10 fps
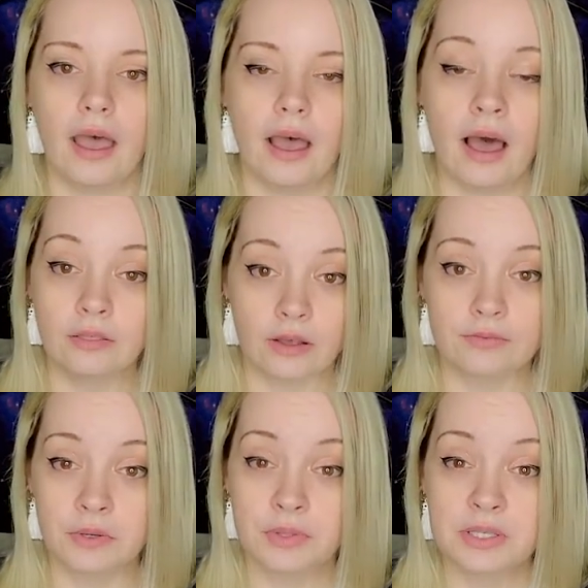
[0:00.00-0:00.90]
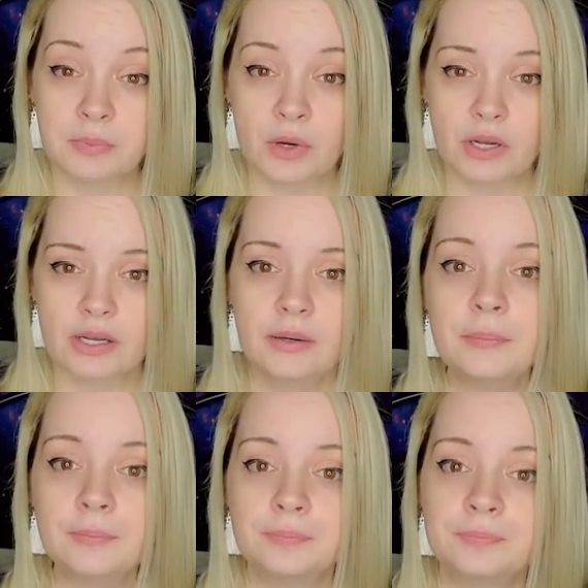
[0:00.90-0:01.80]
I loved this book.
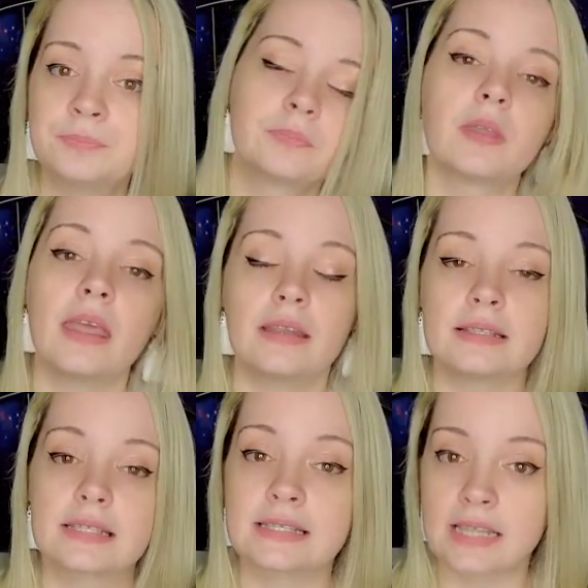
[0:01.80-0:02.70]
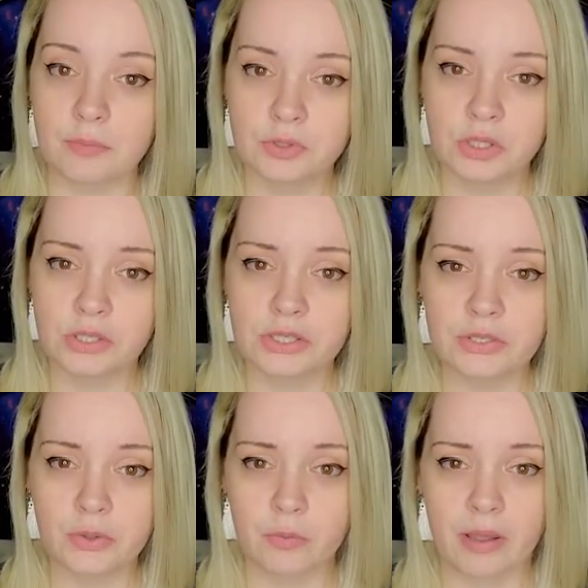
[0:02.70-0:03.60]
It is exceptionally
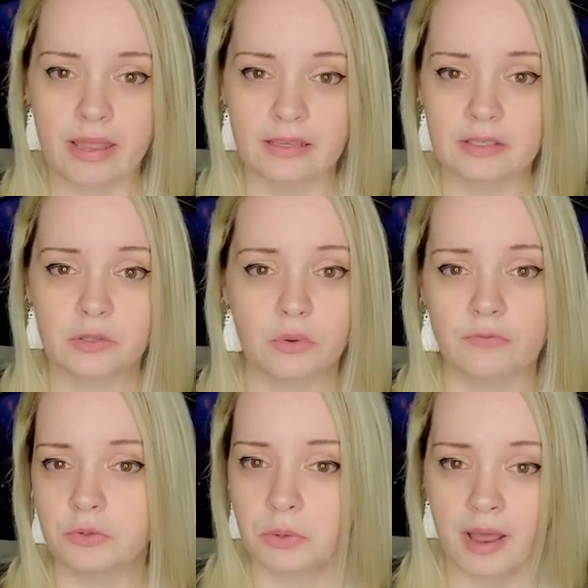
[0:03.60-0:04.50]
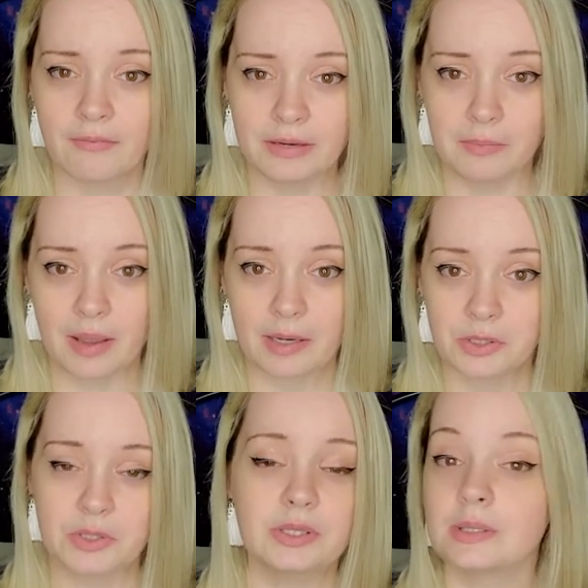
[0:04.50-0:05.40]
slow-paced, so if you don't have any
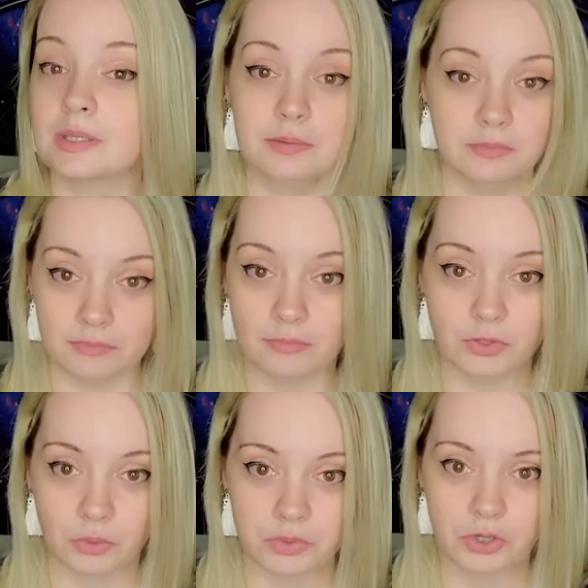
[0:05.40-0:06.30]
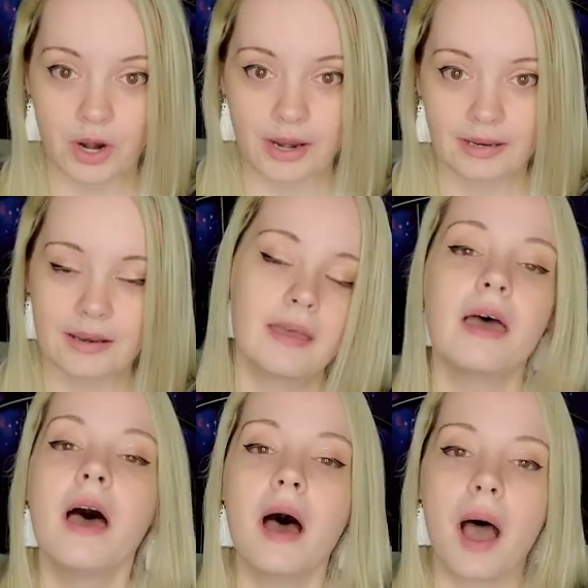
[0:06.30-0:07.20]
patience, don't try it.
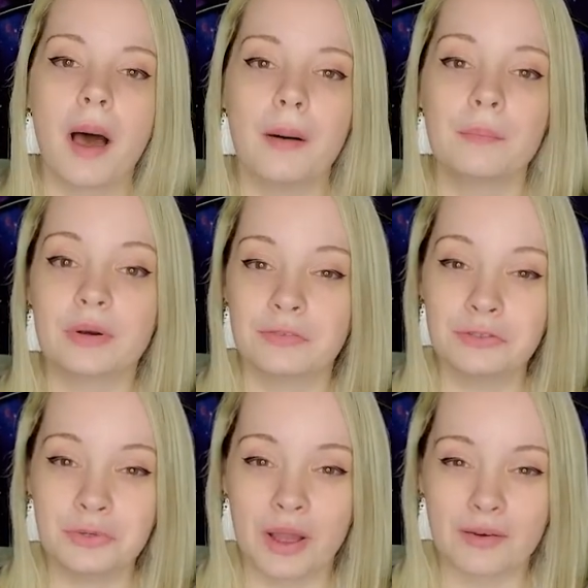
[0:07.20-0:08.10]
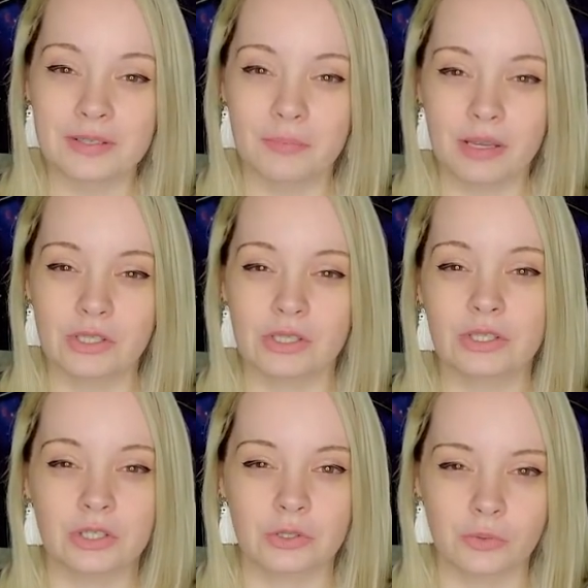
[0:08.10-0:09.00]
But if you do have some patience
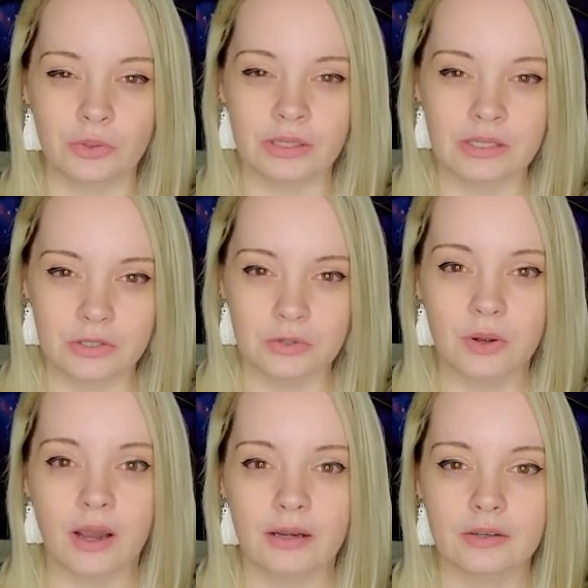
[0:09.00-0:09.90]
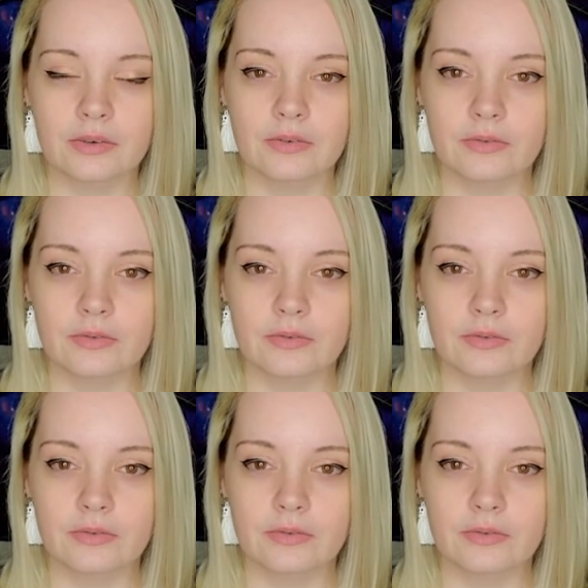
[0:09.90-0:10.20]
and you're willing to kind of